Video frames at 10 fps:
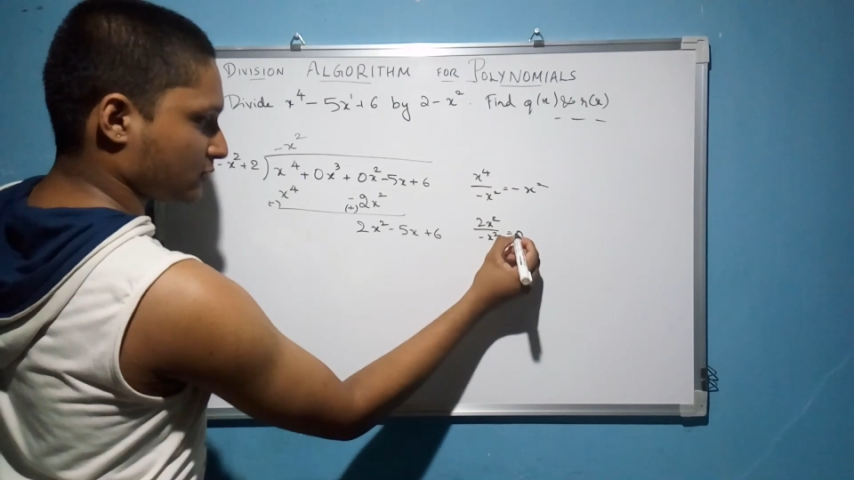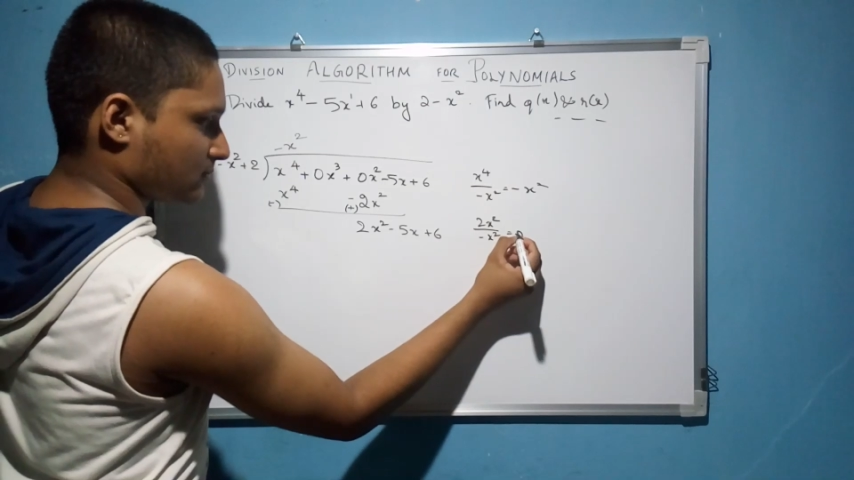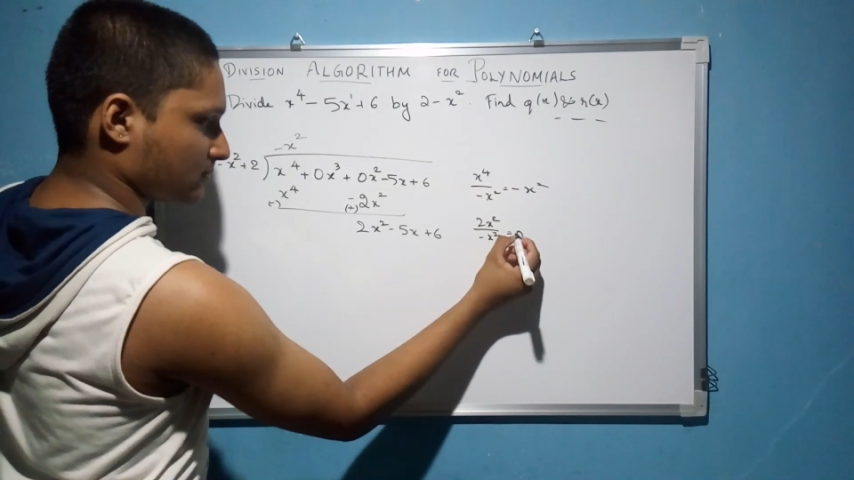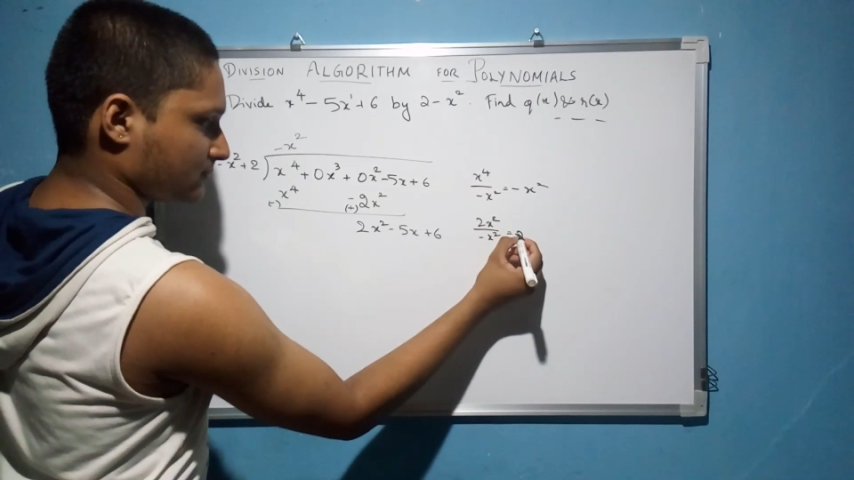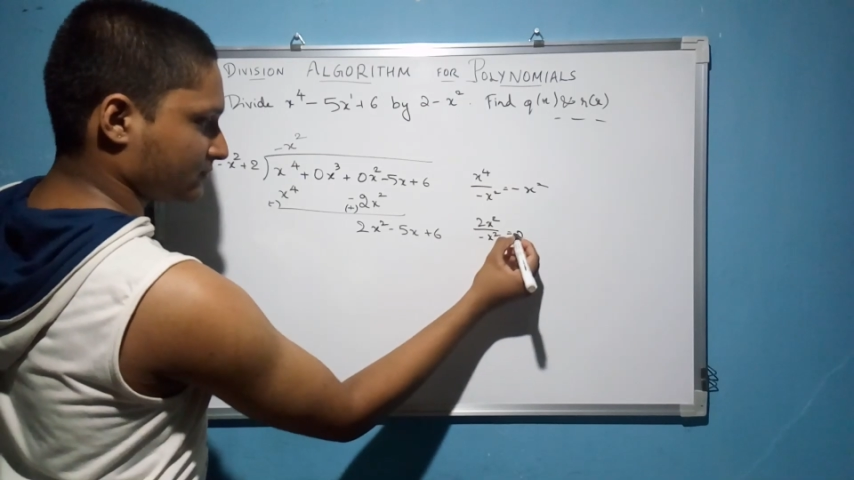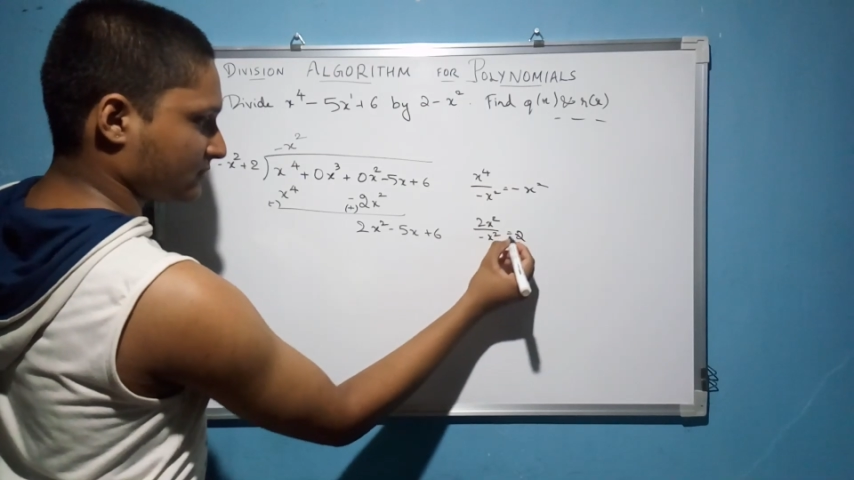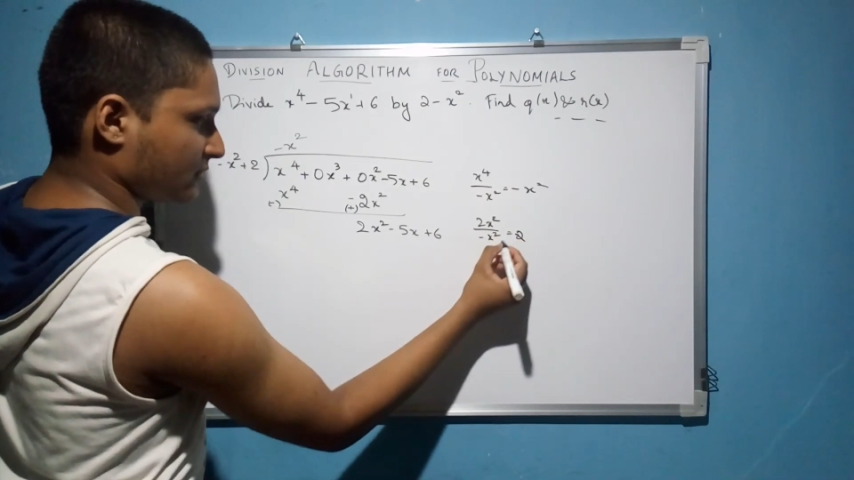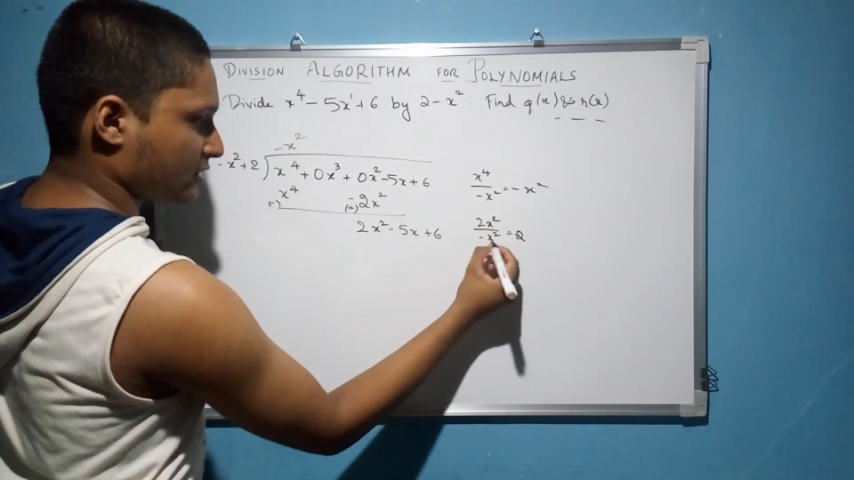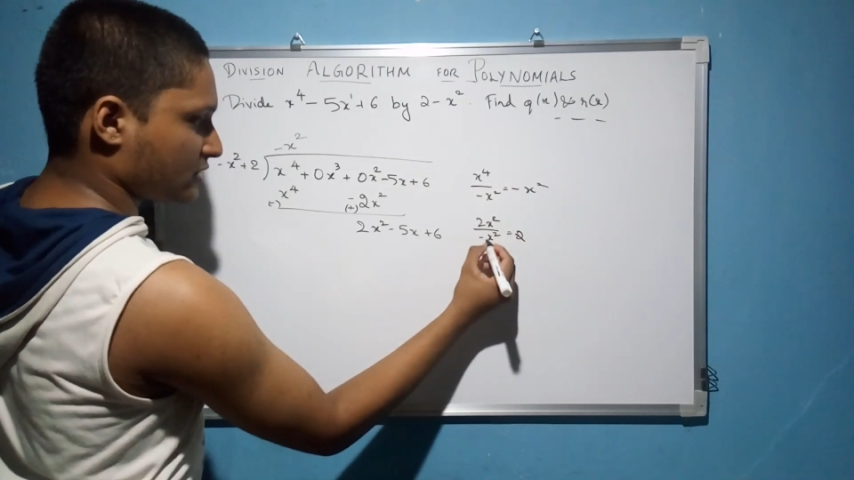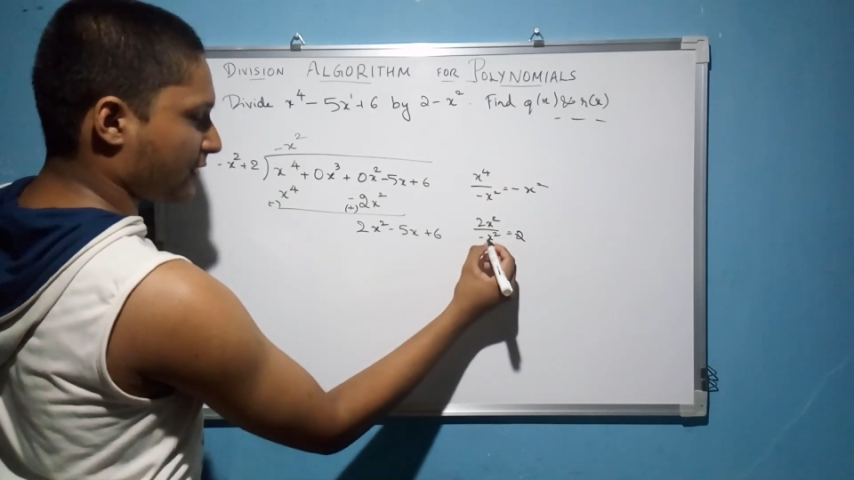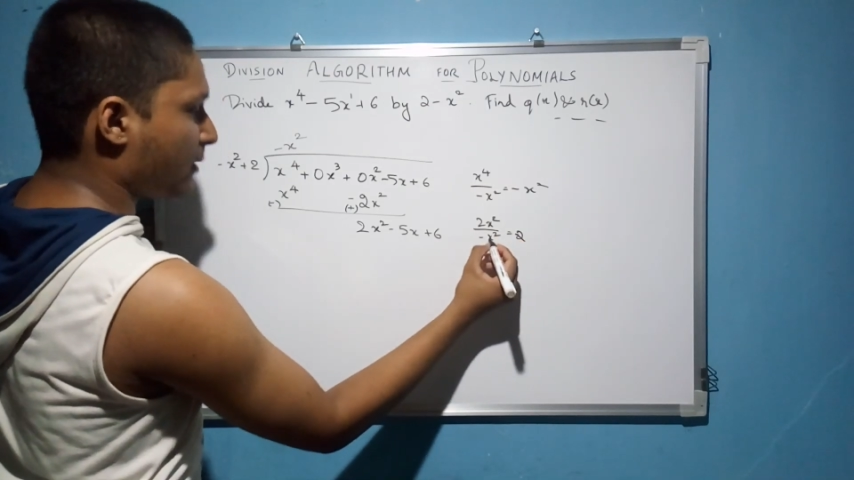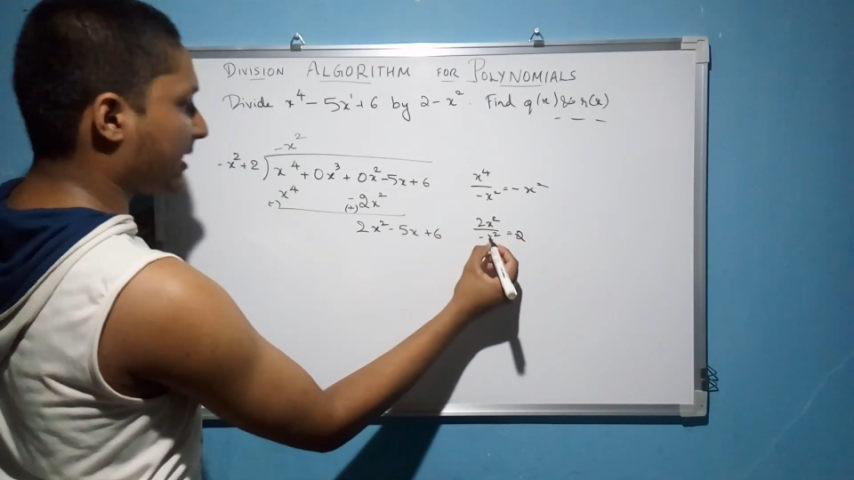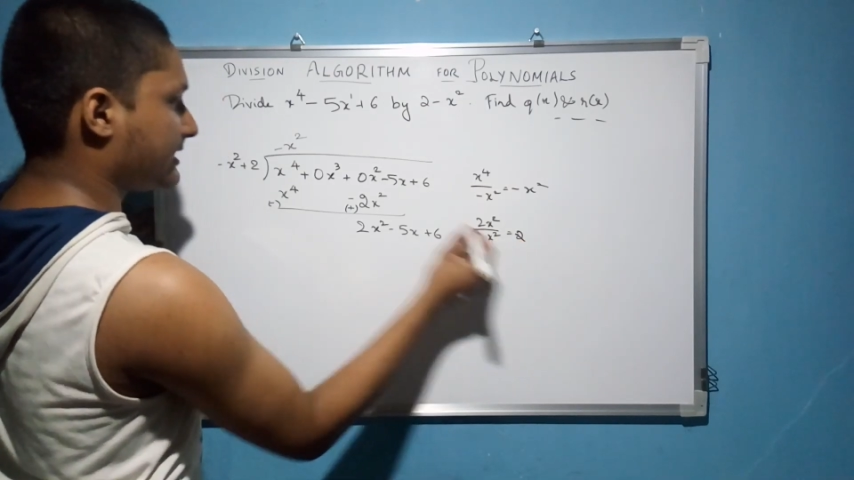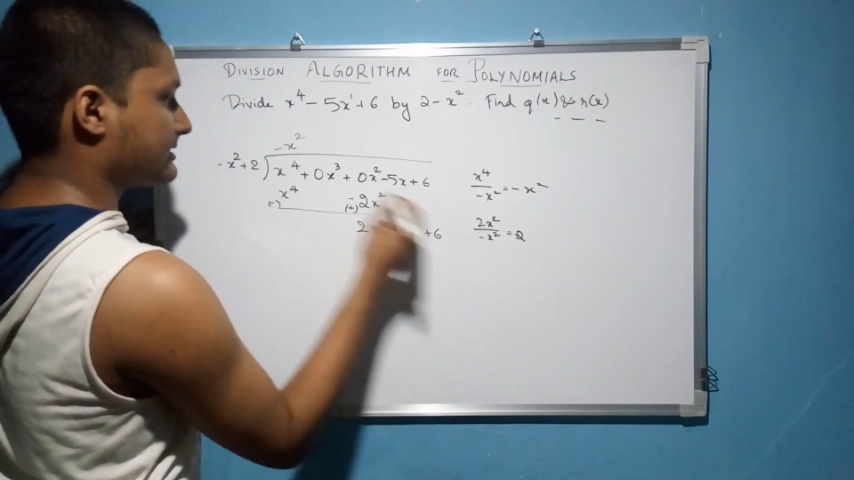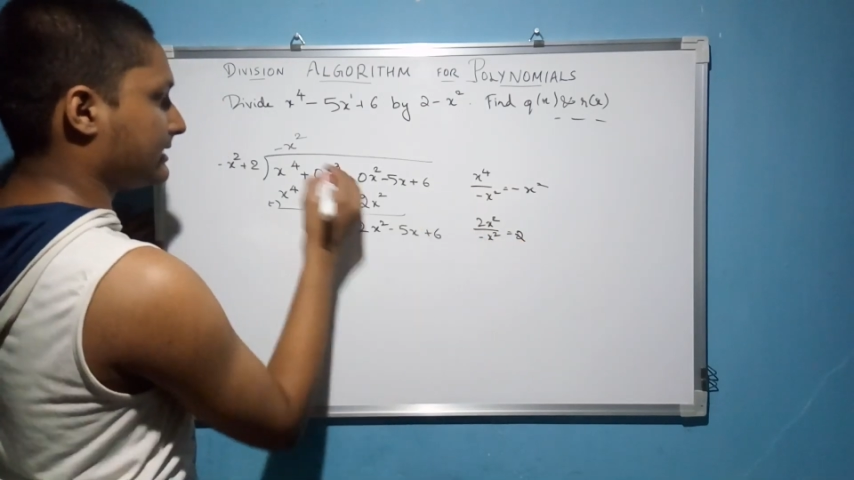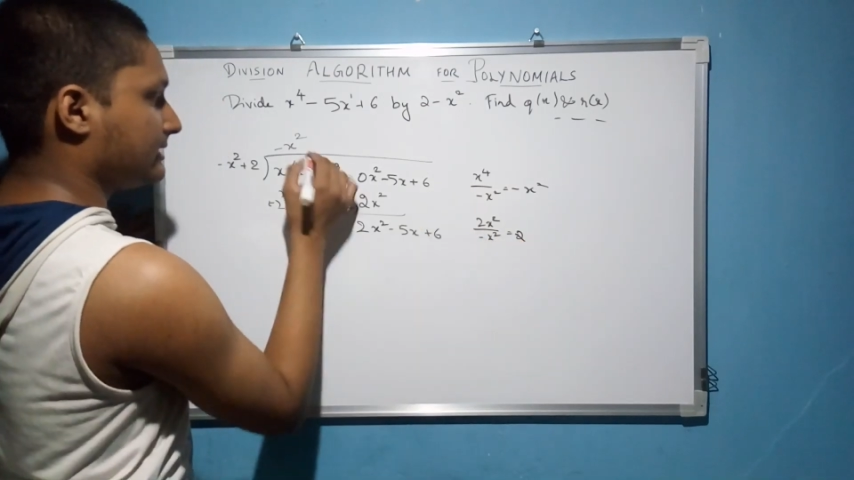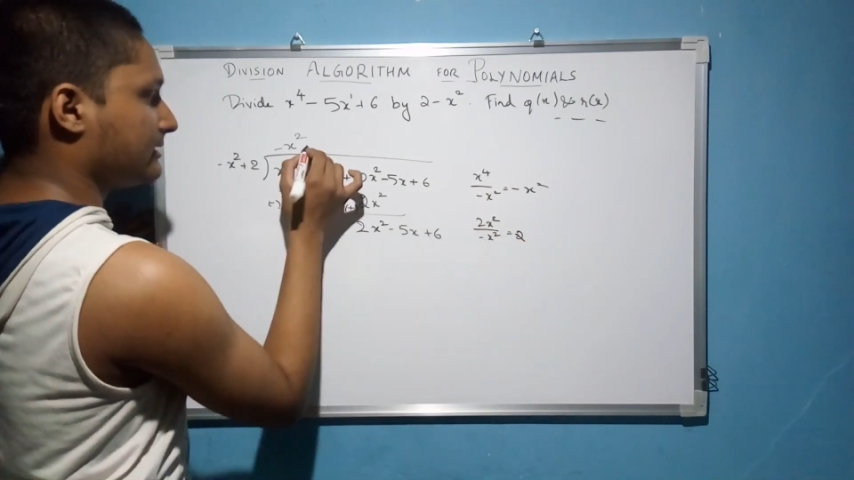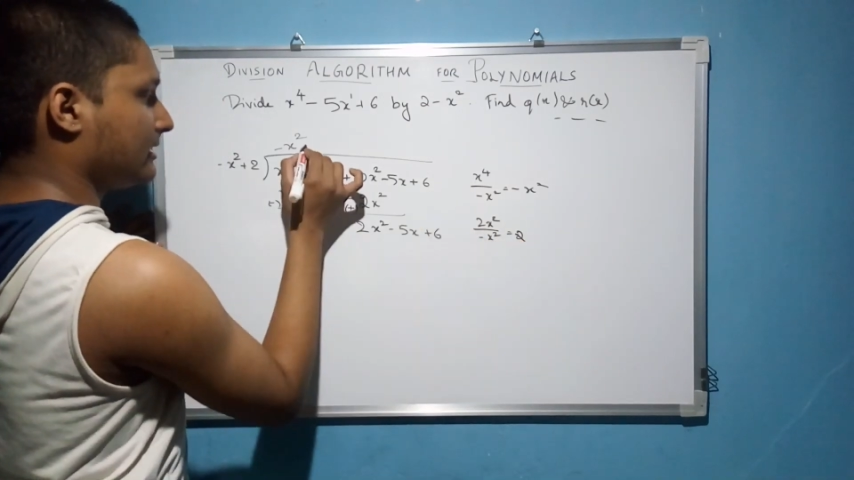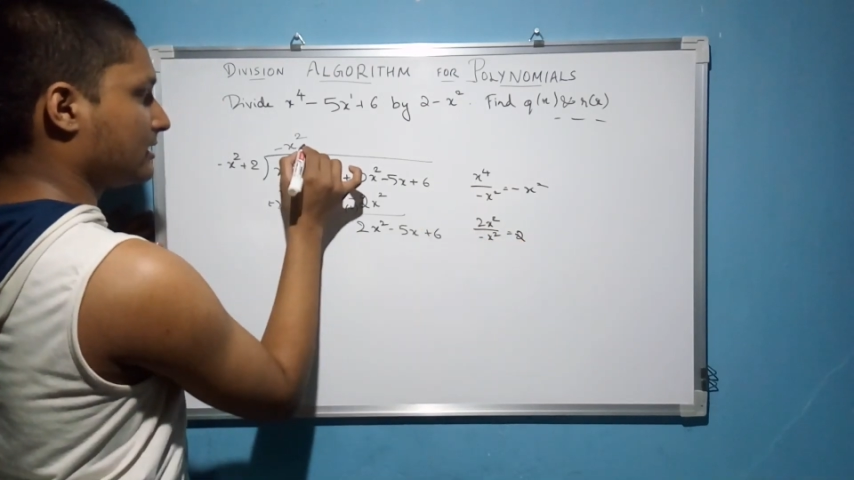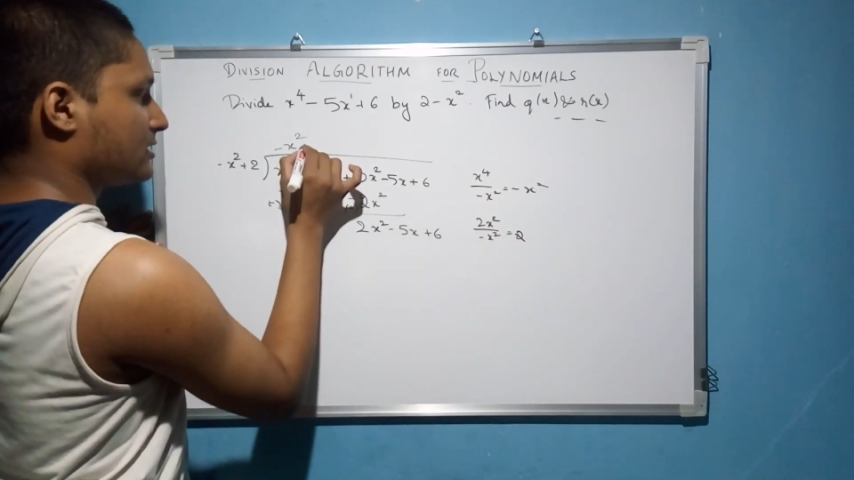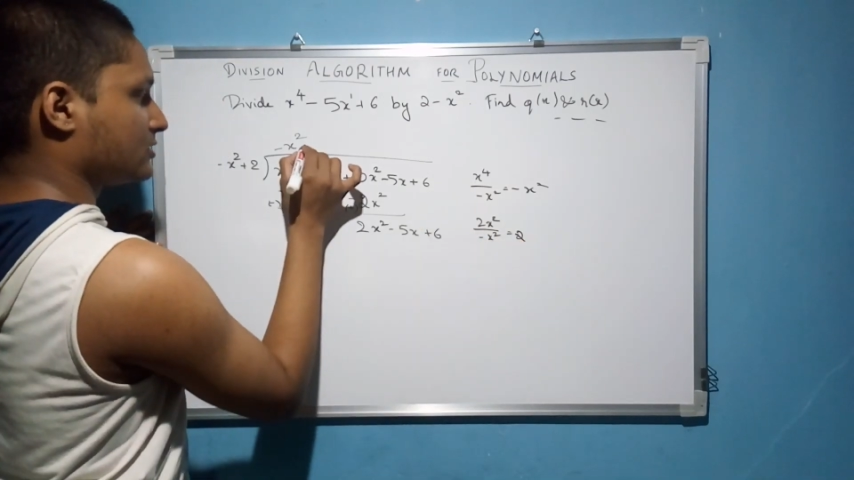2. Because you have a minus sign here.